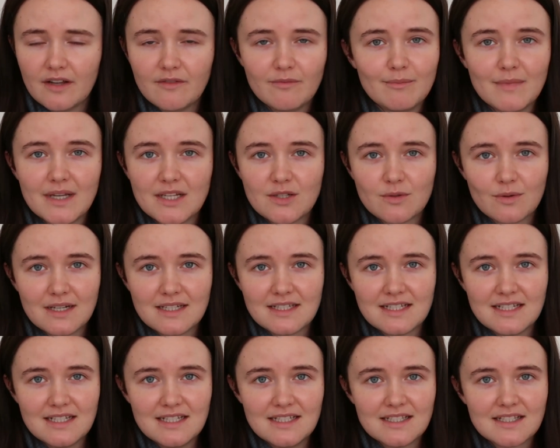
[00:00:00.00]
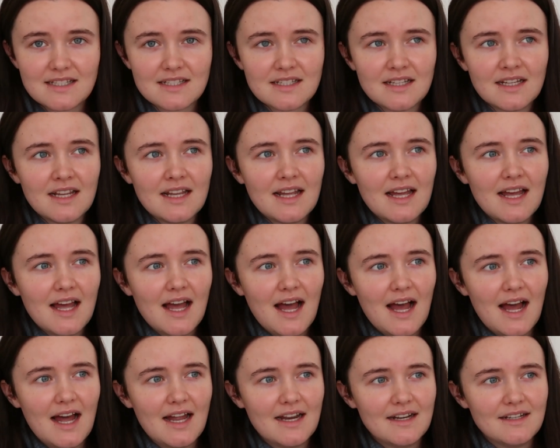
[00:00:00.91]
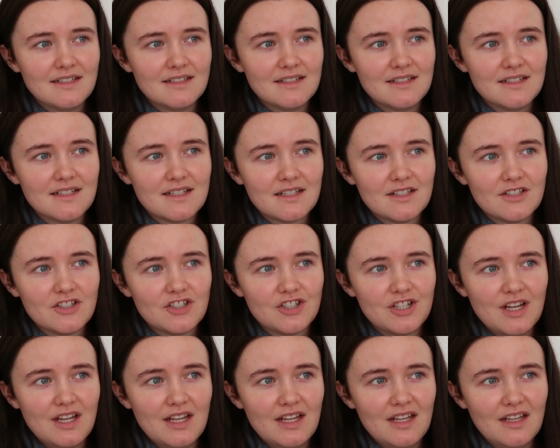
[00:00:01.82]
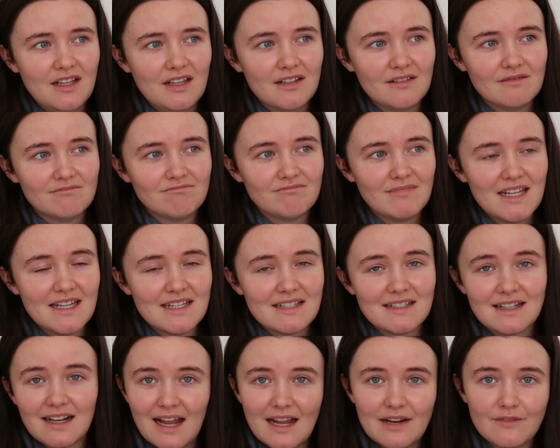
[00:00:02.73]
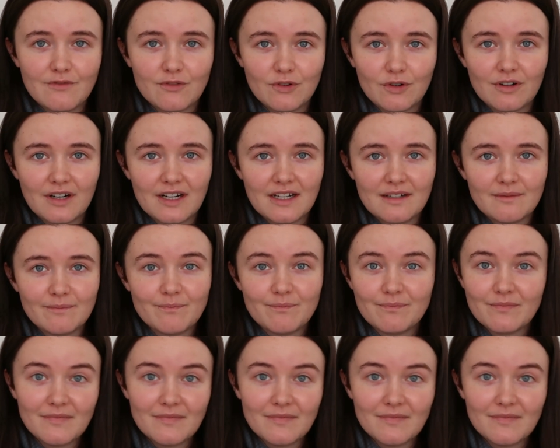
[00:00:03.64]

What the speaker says: mid-20s, and she is glad for it,